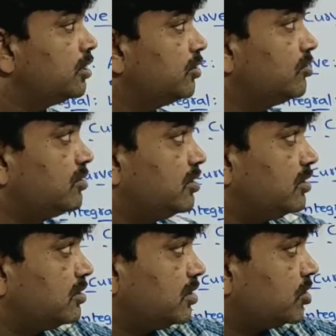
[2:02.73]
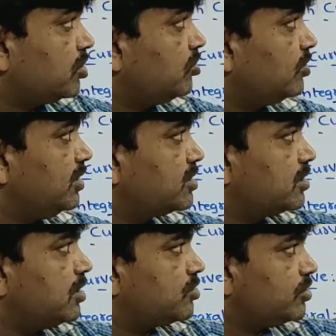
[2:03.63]
Now such curve is
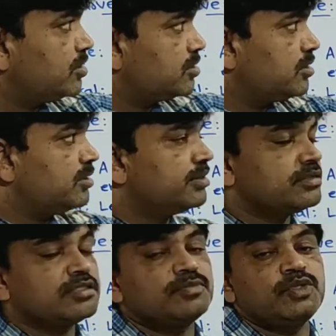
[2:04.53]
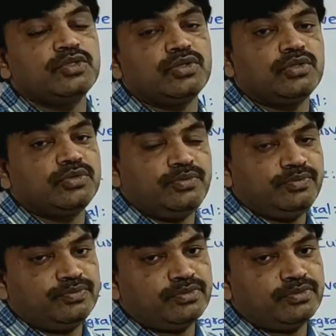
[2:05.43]
called, students, smooth curve.